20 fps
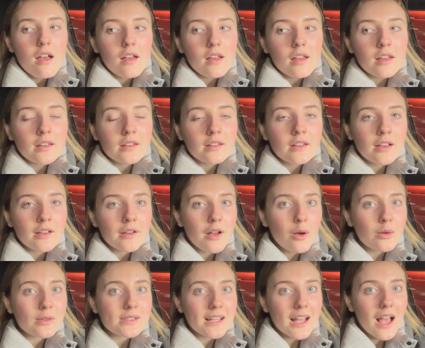and
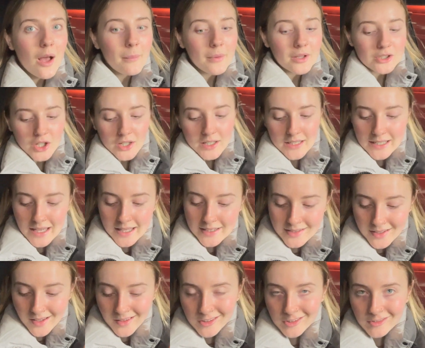I'll see how much I can get
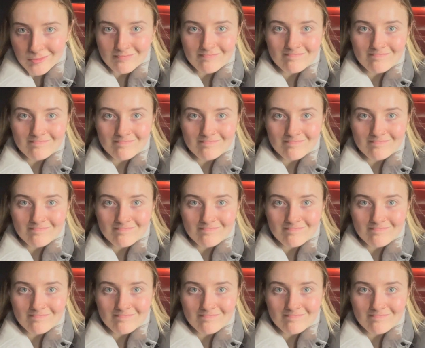done.